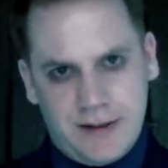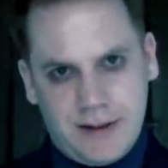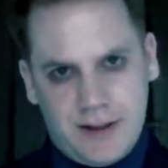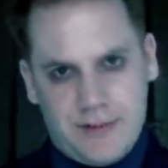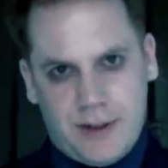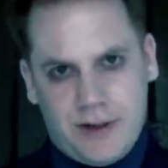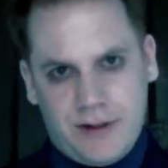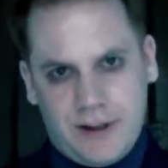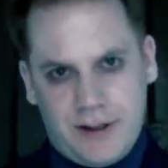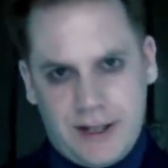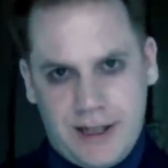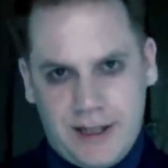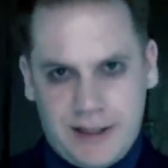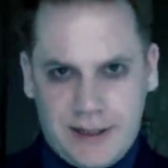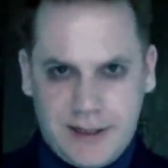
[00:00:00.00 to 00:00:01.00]
among
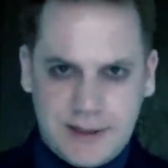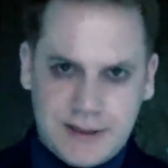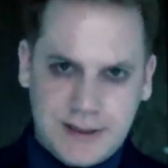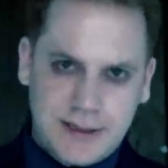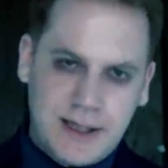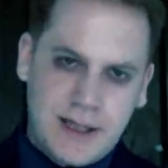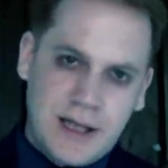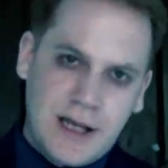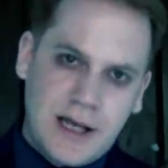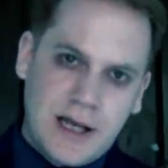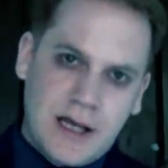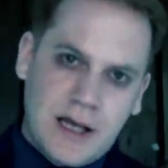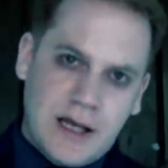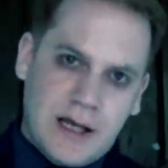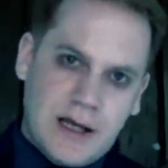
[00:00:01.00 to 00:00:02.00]
Cainites,
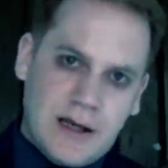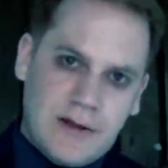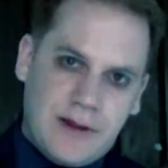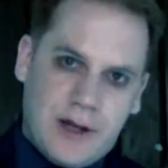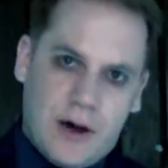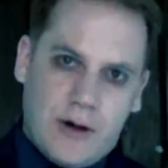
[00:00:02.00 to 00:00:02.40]
the